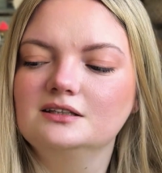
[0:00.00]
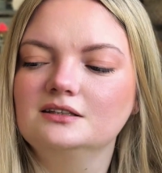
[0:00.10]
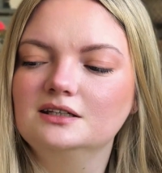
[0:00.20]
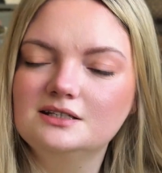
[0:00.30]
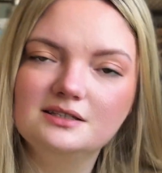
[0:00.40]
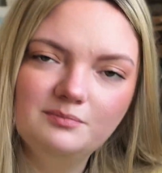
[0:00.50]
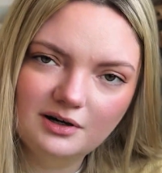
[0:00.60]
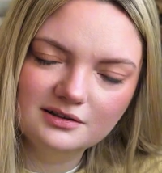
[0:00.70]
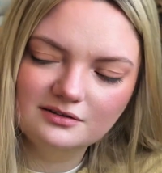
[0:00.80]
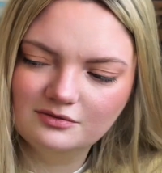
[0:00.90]
That's the
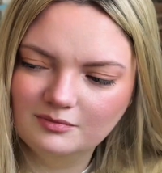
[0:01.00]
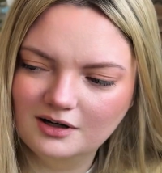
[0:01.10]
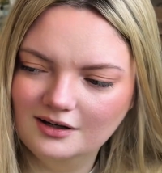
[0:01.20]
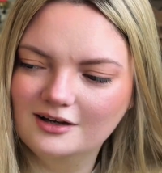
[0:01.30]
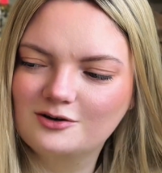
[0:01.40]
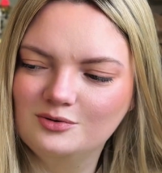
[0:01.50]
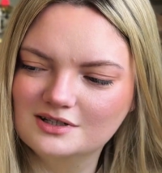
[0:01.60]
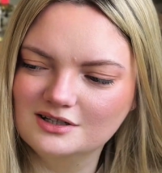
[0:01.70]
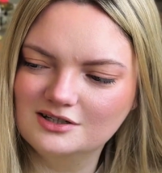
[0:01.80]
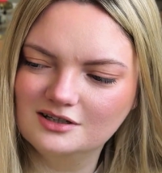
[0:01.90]
part of my
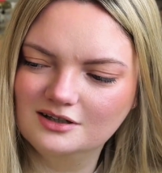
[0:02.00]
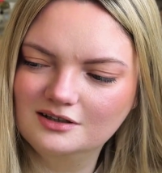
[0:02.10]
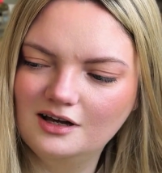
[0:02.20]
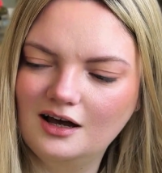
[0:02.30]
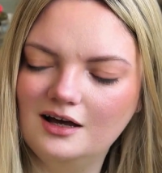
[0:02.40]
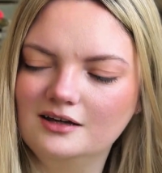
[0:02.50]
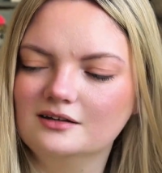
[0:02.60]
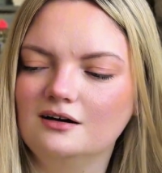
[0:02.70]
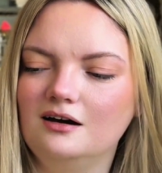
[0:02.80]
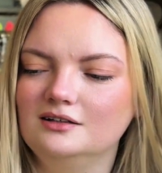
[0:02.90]
acquisition. I
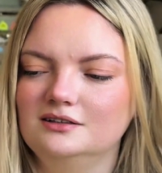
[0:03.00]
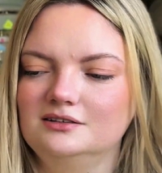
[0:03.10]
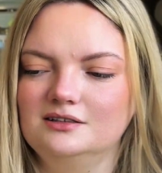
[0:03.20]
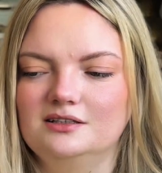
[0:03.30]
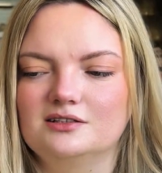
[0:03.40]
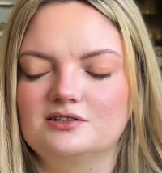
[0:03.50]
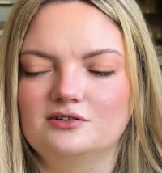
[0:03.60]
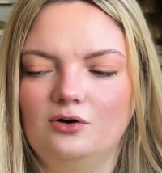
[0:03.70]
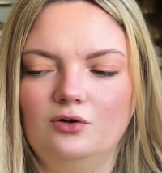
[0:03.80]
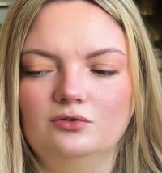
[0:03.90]
got it in
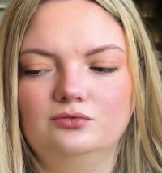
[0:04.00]
Seoul